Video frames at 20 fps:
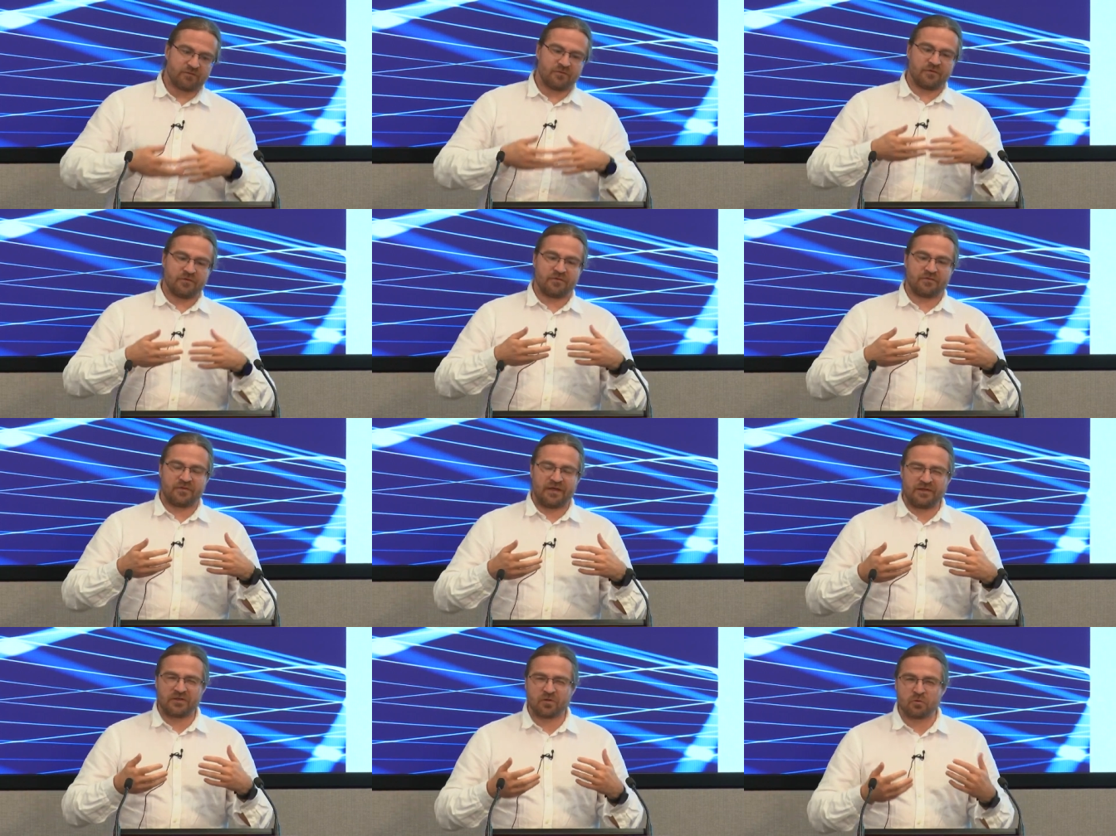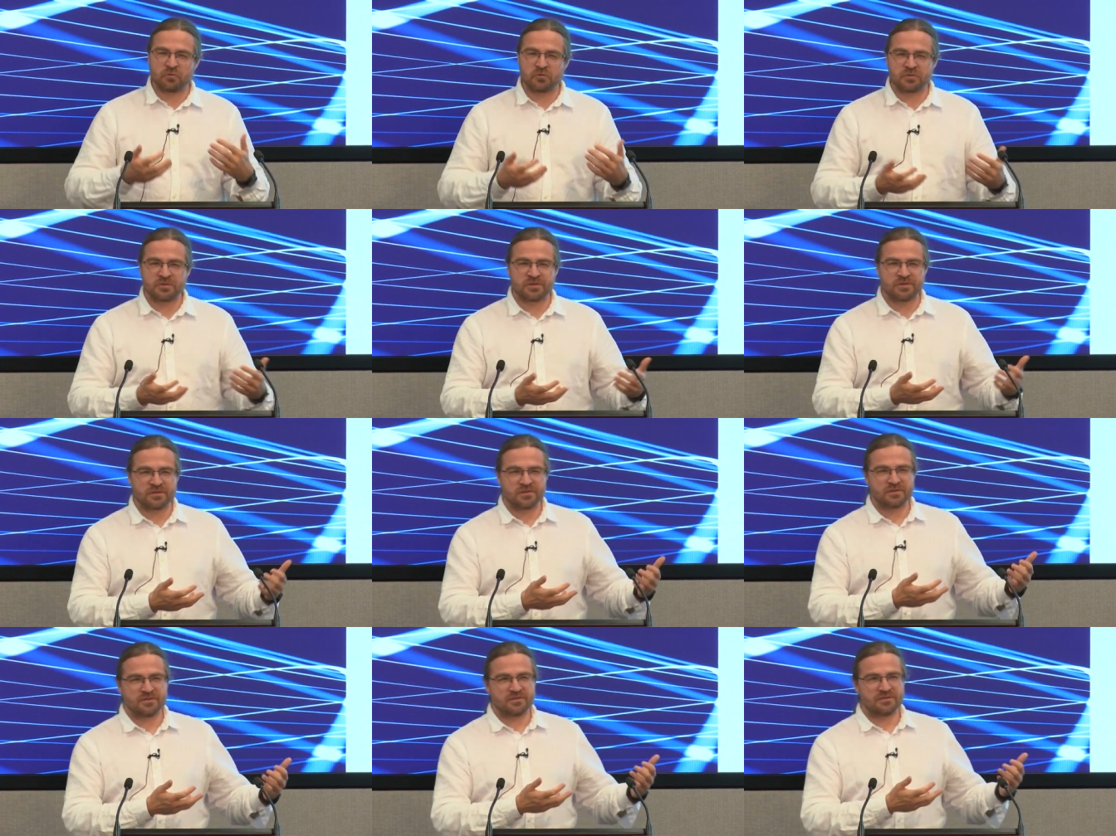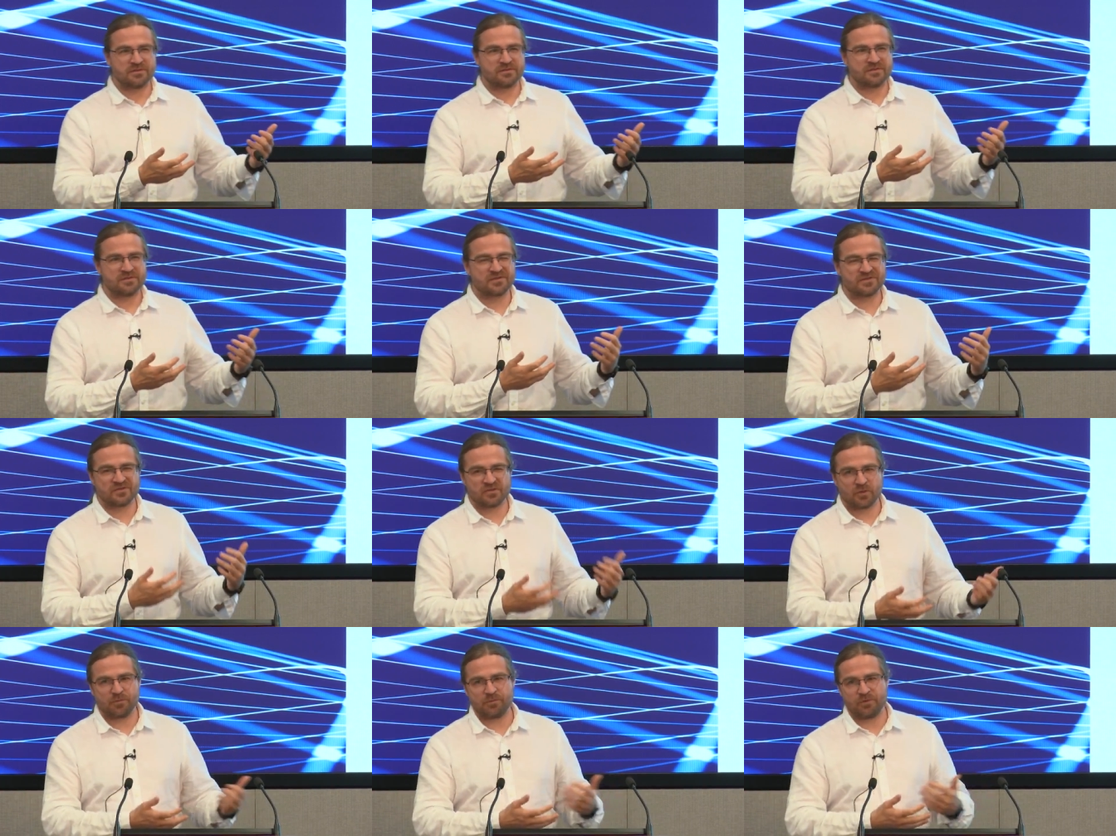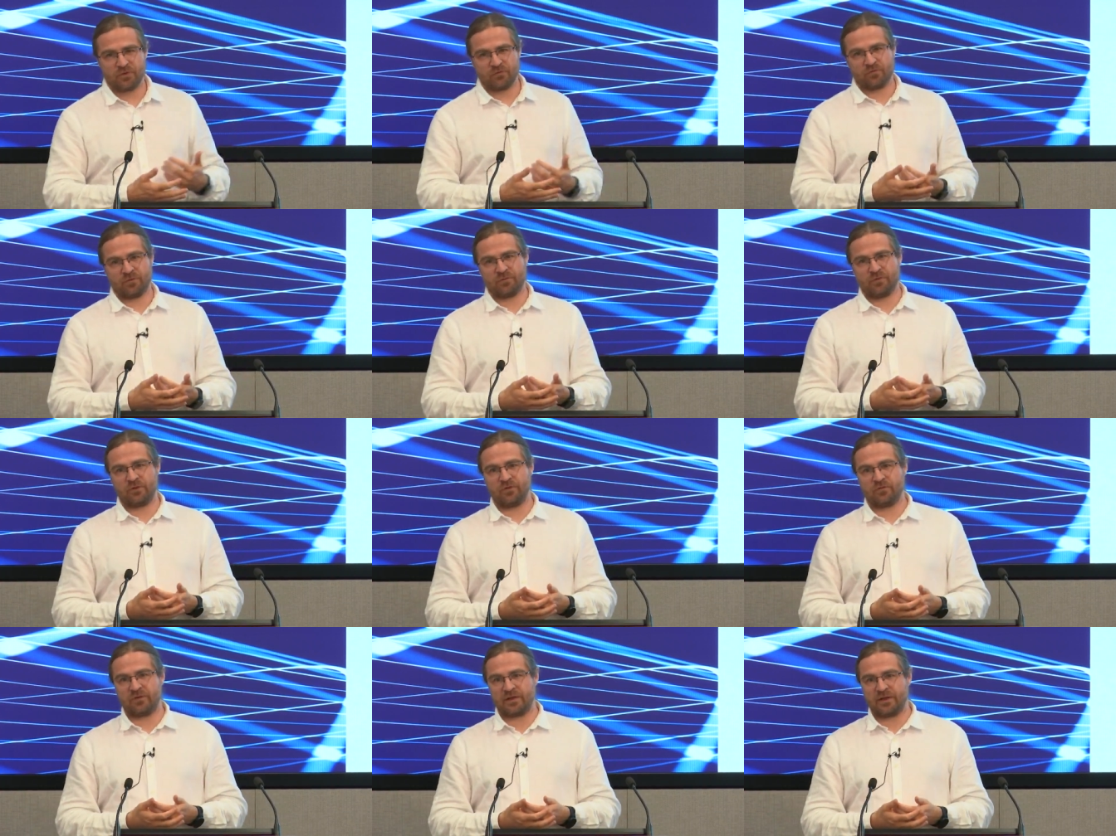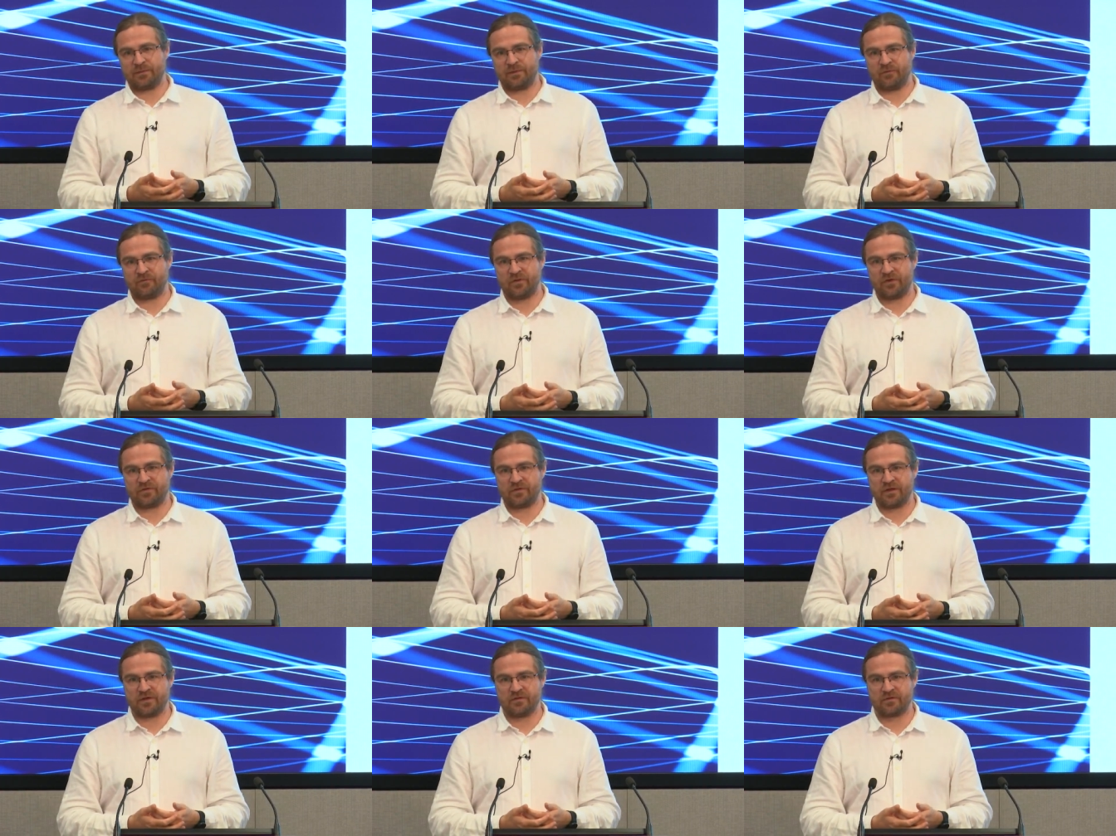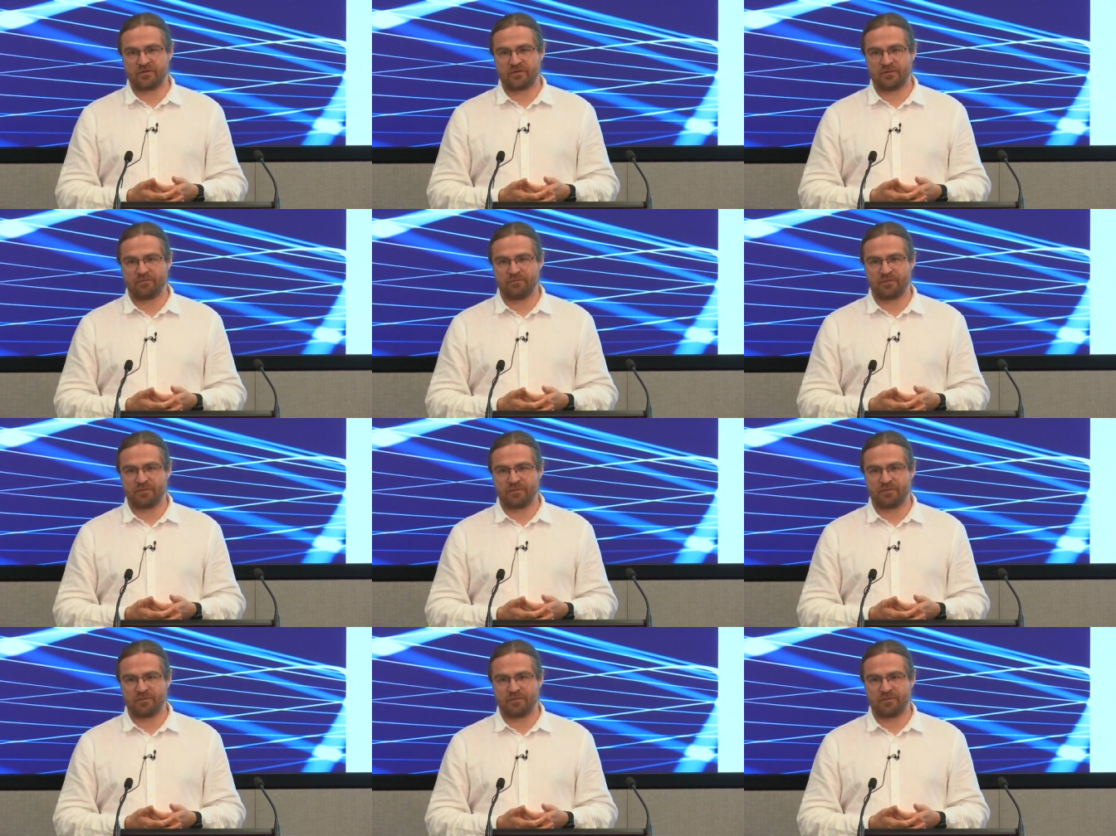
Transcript: They don't stop you from using IPv6,